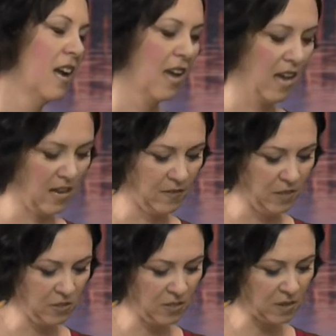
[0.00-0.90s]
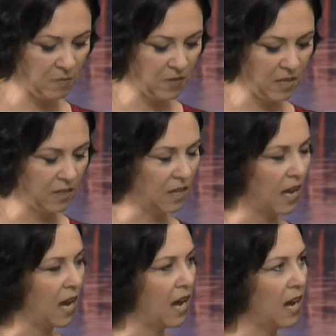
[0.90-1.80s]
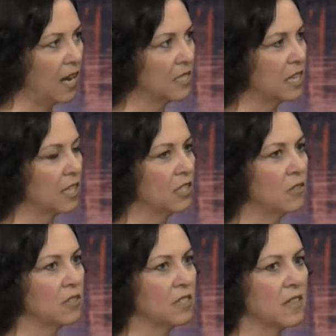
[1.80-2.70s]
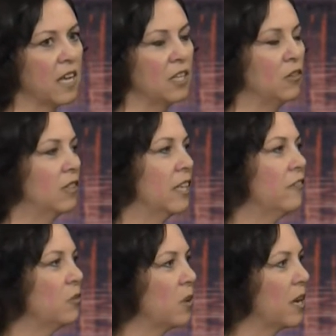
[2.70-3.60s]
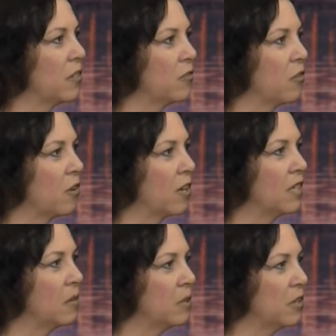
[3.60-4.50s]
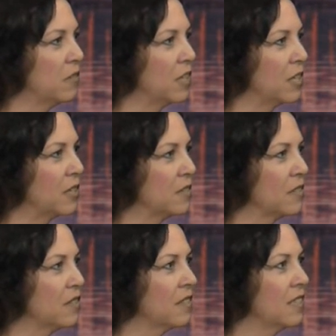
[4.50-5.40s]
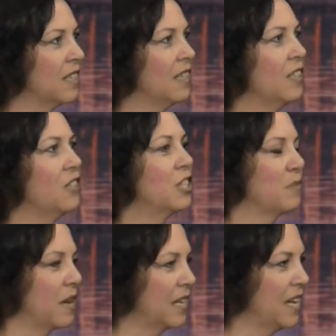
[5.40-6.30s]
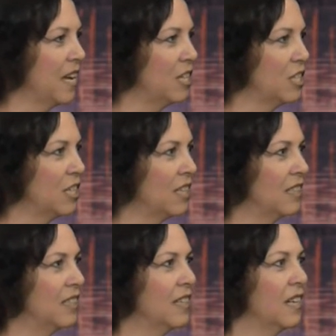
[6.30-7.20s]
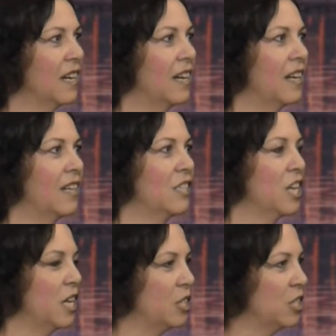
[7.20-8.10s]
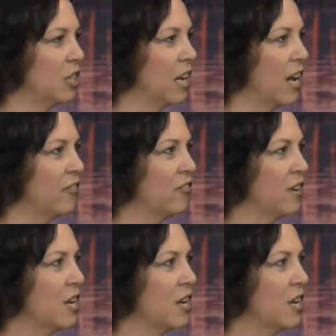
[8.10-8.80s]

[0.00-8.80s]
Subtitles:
And this is something, diagnosed that you'd lived with for a number of years. You took medication, changed your life.